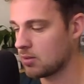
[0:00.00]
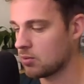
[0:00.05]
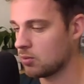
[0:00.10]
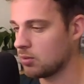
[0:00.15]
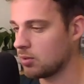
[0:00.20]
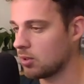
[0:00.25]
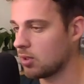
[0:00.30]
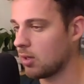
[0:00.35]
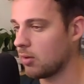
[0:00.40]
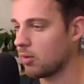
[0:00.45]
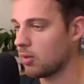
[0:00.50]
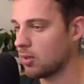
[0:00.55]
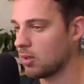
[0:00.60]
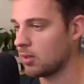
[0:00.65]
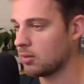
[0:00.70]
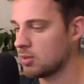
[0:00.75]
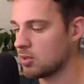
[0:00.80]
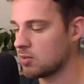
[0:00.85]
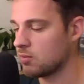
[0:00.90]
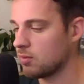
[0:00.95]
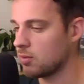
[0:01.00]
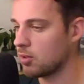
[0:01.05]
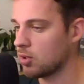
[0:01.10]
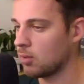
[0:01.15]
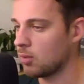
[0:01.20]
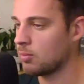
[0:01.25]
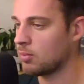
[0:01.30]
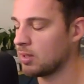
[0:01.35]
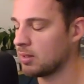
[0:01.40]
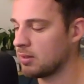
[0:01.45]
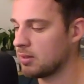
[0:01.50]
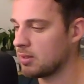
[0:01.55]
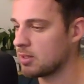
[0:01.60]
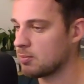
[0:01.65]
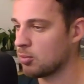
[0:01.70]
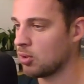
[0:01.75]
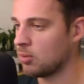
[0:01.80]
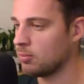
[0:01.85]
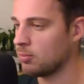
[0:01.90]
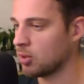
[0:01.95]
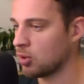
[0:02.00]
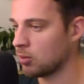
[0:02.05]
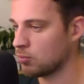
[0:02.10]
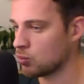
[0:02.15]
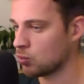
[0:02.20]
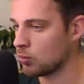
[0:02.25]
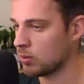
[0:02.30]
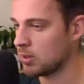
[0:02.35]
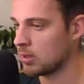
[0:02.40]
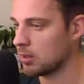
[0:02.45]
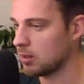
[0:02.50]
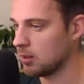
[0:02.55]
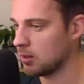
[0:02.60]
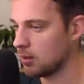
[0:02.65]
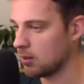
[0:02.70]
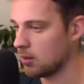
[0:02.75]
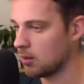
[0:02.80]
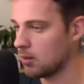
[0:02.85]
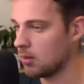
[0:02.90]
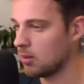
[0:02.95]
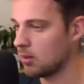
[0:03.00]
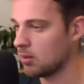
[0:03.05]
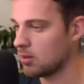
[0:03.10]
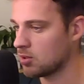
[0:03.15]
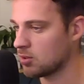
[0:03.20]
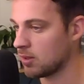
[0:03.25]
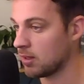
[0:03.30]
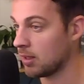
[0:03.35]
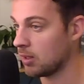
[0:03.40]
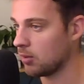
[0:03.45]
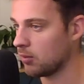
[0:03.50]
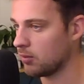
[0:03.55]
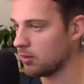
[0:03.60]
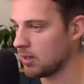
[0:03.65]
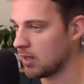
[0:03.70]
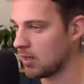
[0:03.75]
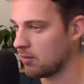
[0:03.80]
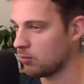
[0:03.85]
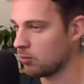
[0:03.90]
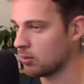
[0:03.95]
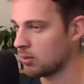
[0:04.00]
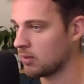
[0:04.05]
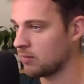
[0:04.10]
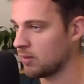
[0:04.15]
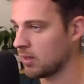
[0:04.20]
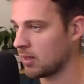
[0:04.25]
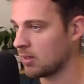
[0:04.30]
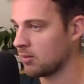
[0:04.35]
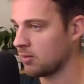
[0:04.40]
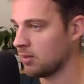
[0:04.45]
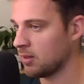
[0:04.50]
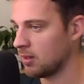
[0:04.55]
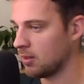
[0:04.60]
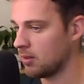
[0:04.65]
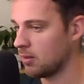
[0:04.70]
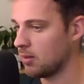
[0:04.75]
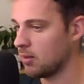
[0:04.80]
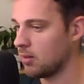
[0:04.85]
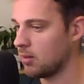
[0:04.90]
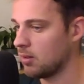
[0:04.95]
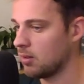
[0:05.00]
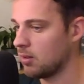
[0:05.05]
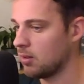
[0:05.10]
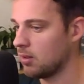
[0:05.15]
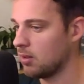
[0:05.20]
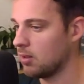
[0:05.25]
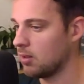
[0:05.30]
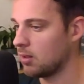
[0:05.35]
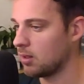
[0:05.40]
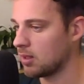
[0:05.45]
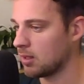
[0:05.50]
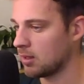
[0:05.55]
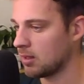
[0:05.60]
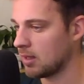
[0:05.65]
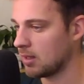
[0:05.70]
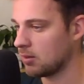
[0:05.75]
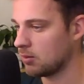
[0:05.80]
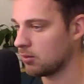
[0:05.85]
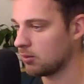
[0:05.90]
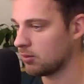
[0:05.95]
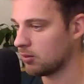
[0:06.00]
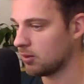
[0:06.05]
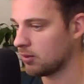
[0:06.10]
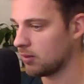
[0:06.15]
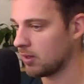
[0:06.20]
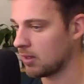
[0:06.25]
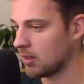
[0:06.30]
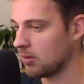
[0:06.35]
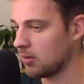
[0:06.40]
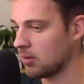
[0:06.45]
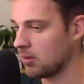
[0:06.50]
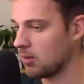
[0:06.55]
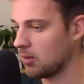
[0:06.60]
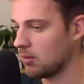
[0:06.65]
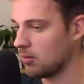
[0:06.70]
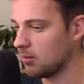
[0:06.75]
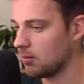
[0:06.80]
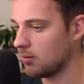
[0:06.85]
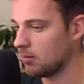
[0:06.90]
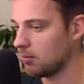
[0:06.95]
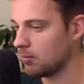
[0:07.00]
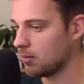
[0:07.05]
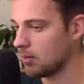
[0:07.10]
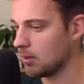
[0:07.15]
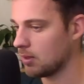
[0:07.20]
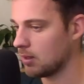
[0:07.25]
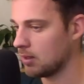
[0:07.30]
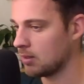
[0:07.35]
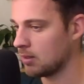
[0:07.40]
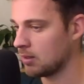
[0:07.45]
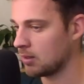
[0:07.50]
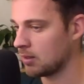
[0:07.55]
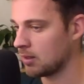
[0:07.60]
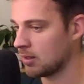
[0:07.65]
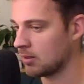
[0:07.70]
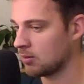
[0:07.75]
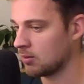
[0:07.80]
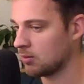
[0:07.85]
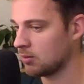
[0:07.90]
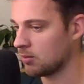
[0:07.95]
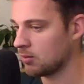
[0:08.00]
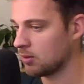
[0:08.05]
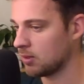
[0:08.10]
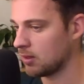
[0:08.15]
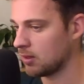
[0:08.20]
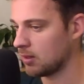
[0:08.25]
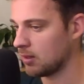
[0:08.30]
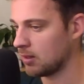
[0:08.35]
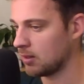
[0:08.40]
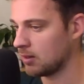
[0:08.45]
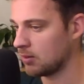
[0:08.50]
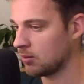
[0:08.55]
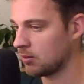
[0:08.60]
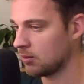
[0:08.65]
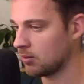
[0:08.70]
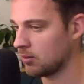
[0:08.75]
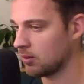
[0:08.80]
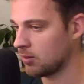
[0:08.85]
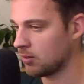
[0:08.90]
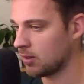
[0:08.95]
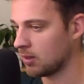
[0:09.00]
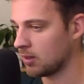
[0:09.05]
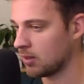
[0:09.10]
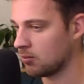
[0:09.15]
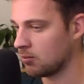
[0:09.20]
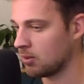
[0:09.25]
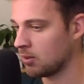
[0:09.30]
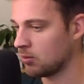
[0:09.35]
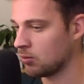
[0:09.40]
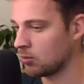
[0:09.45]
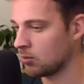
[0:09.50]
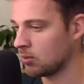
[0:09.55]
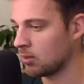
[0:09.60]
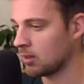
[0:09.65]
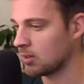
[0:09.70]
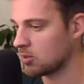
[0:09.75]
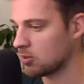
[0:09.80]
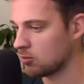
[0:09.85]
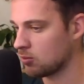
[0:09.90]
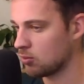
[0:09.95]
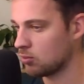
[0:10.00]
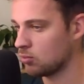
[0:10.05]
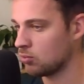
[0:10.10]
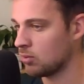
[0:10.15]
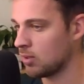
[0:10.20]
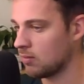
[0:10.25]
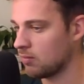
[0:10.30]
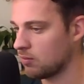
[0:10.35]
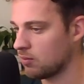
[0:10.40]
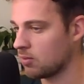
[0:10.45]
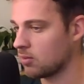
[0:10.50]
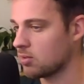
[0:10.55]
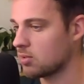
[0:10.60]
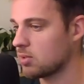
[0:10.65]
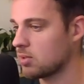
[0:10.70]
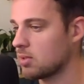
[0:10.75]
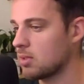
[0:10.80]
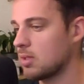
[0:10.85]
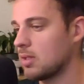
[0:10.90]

the Caro-Kann, it's very common that this pawn becomes weak. So I already have 1 attacker there. I can add another attacker here, and then I can add another attacker by doing that. So I'm going to do that first,